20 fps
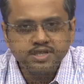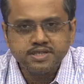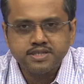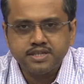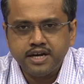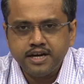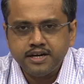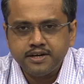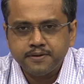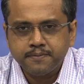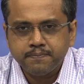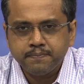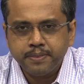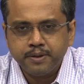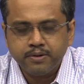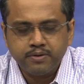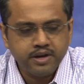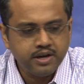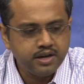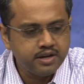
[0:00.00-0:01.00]
is that,
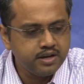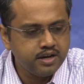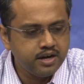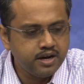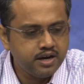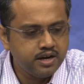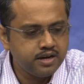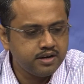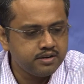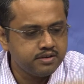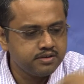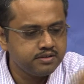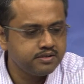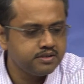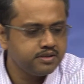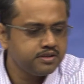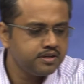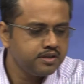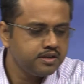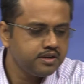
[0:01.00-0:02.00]
okay,
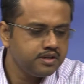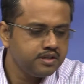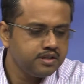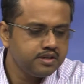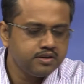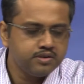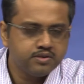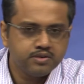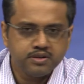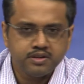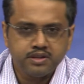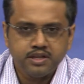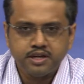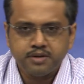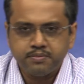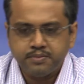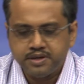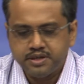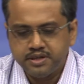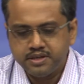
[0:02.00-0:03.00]

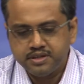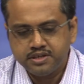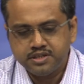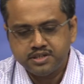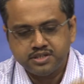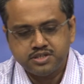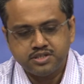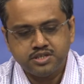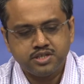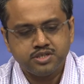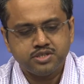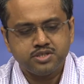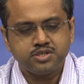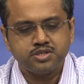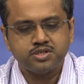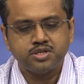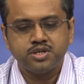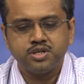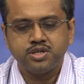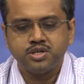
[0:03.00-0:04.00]
let me
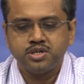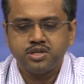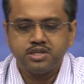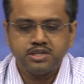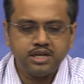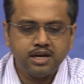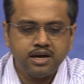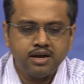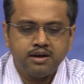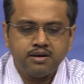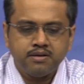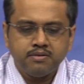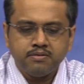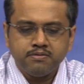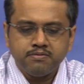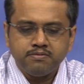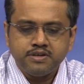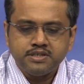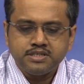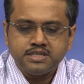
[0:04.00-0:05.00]
just,
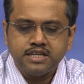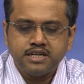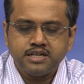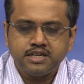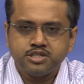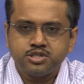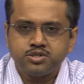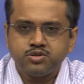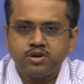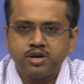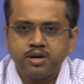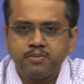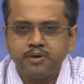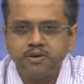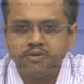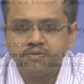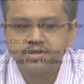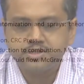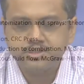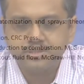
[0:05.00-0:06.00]
first let us talk about